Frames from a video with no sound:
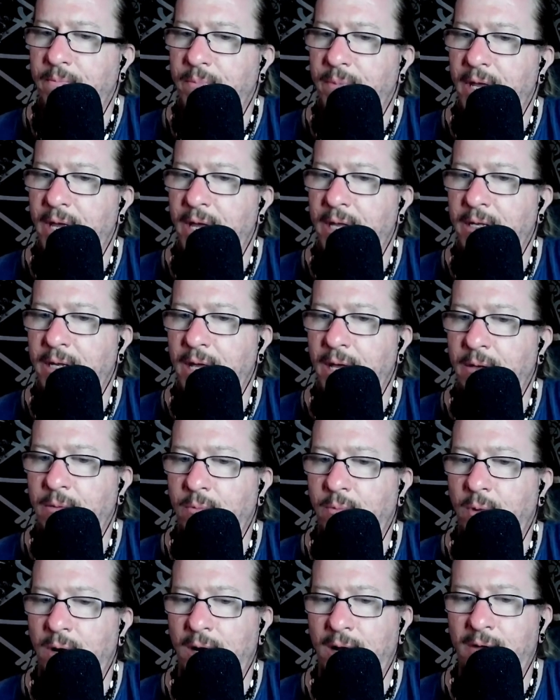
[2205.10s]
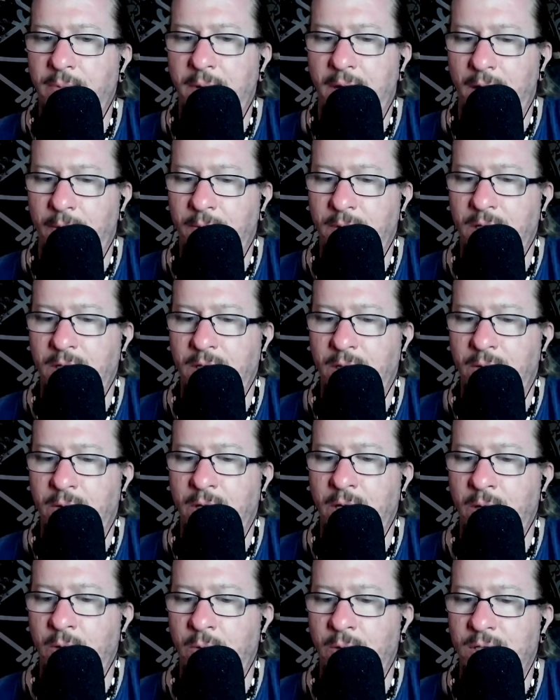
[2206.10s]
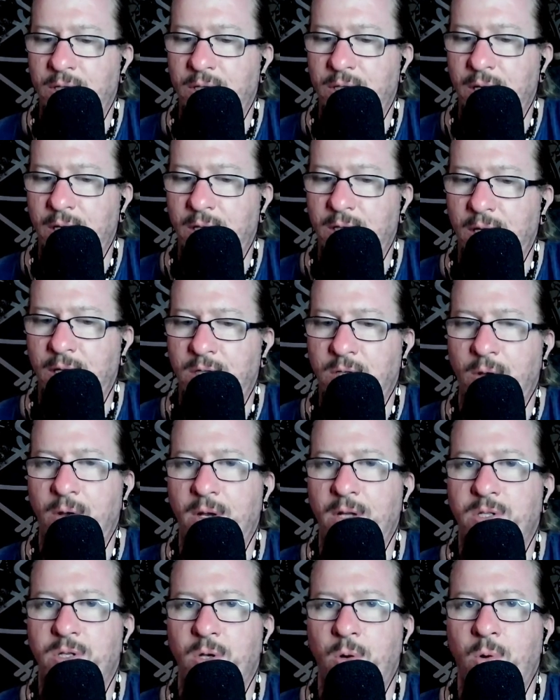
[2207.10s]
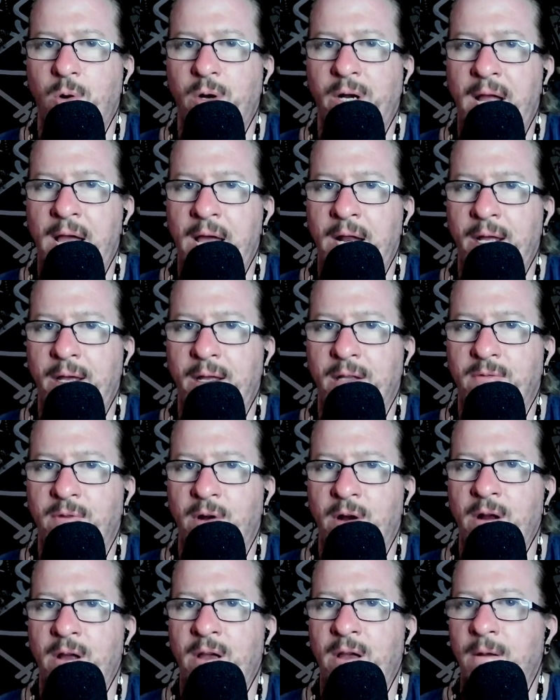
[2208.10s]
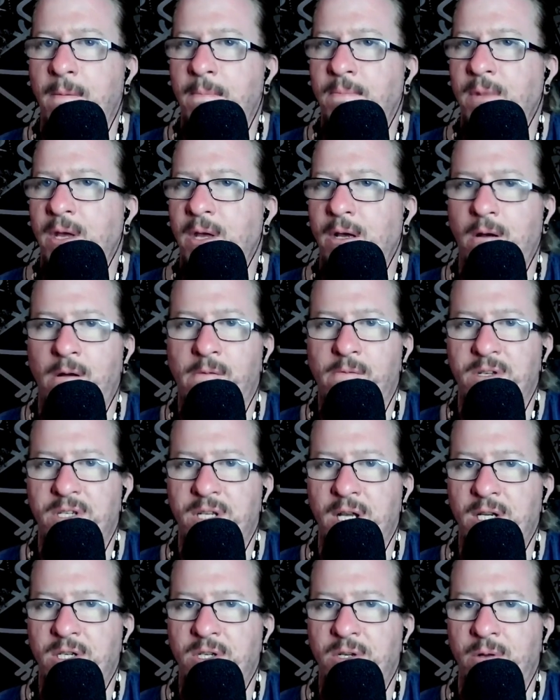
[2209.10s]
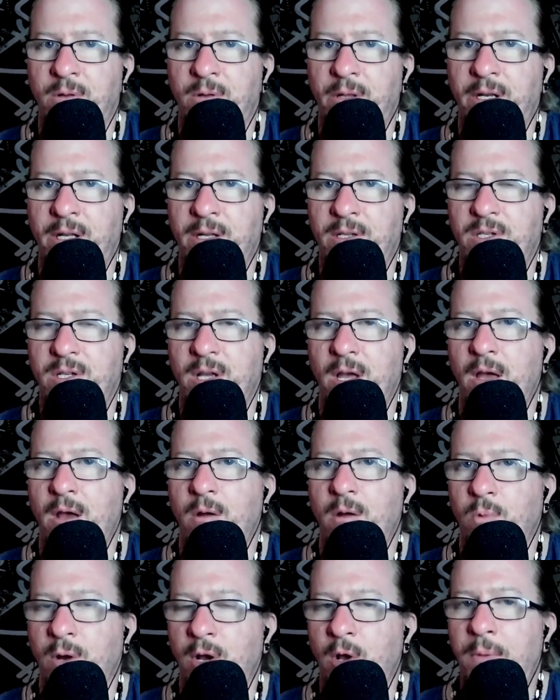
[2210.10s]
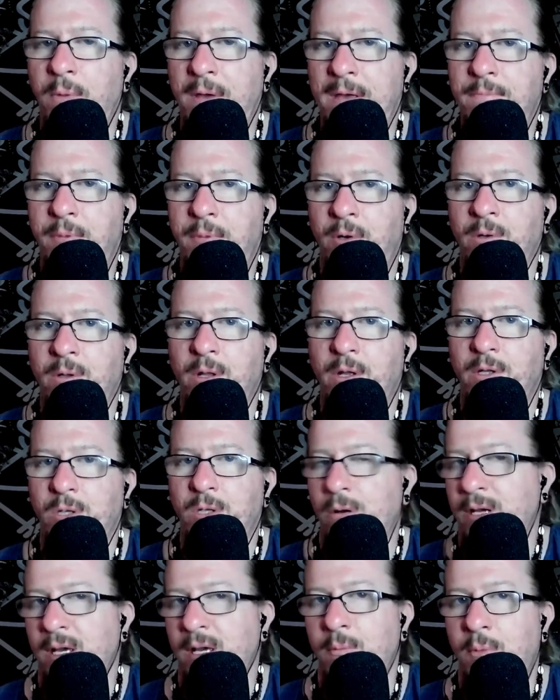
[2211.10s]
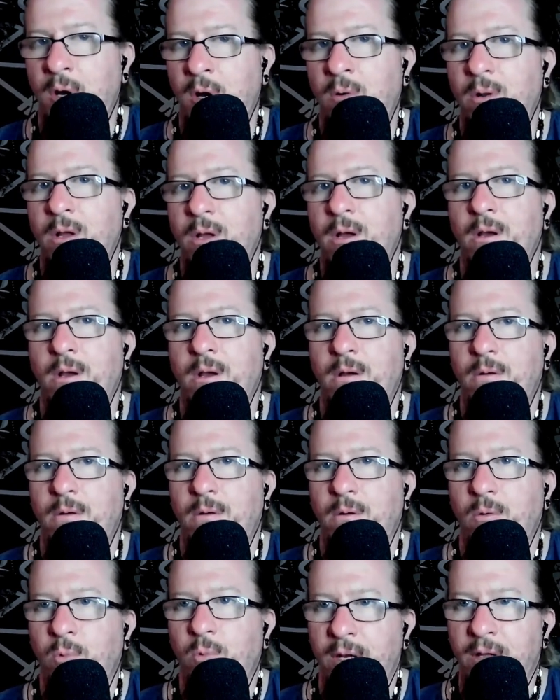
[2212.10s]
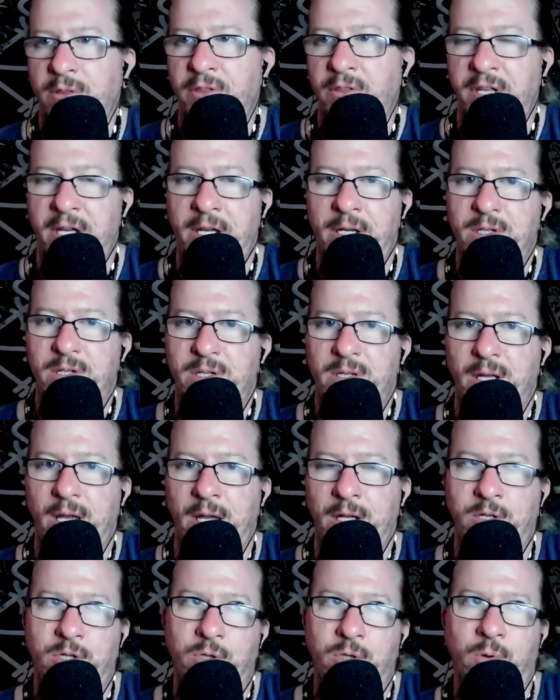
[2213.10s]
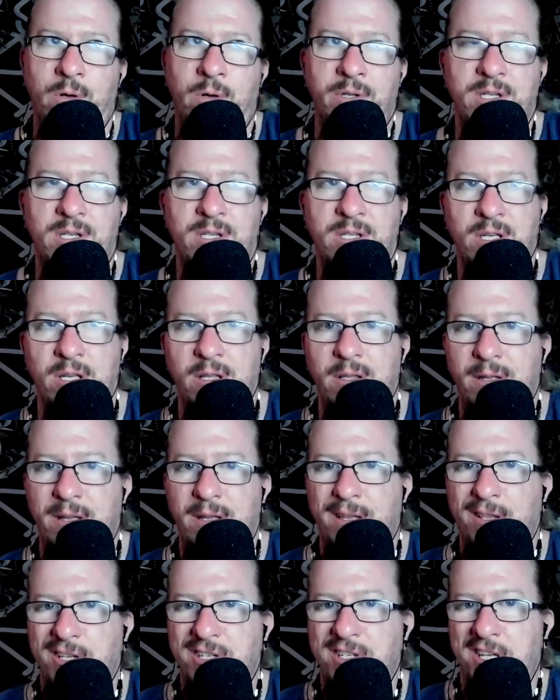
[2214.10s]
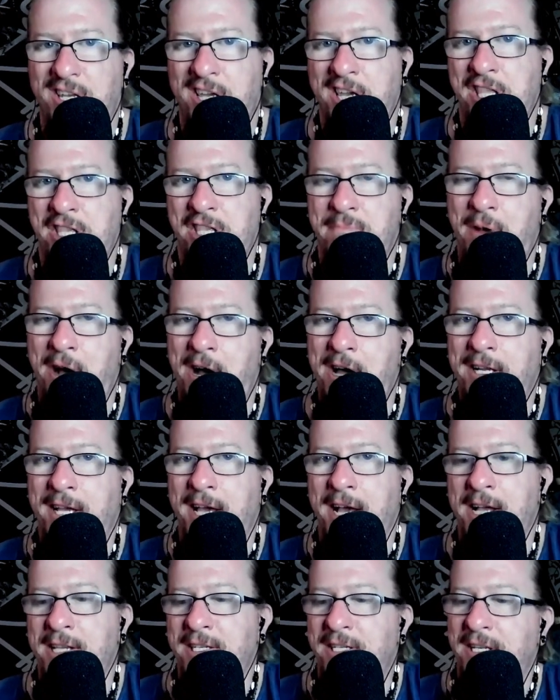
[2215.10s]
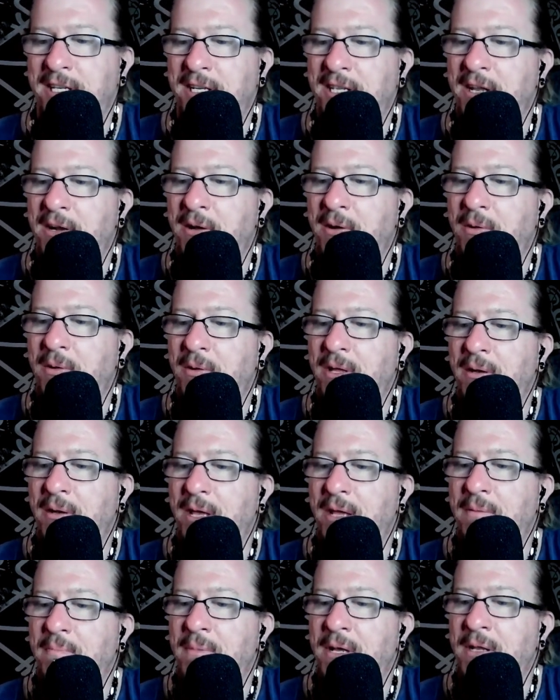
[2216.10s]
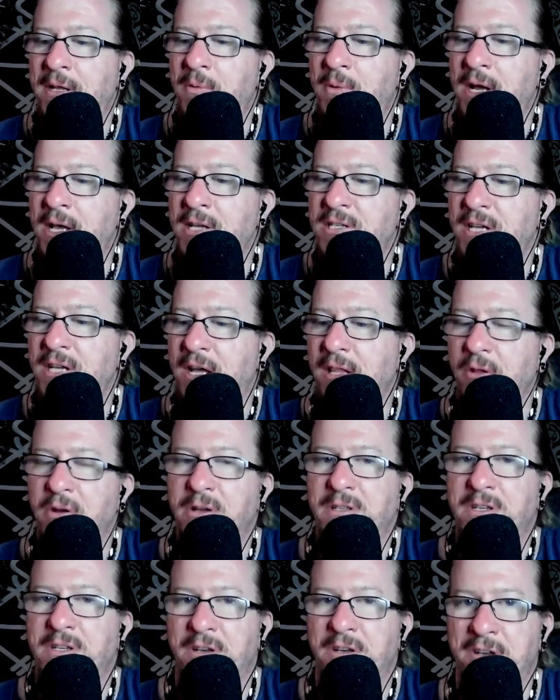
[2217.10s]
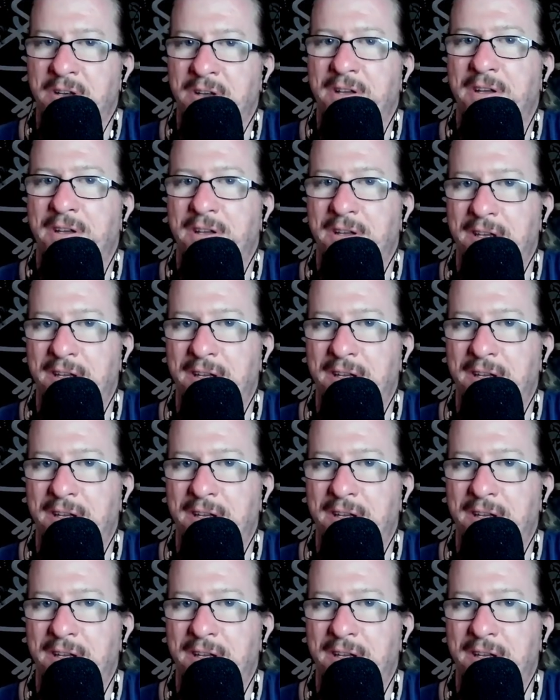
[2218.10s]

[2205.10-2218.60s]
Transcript: and and what I've become to do, you know, it's it's it's a, it's so organic, it's very conversational, and it's real people talking about real things. And sure, this yeah. is a, this is a heathen podcast, and you know, in in many ways, not, I look to the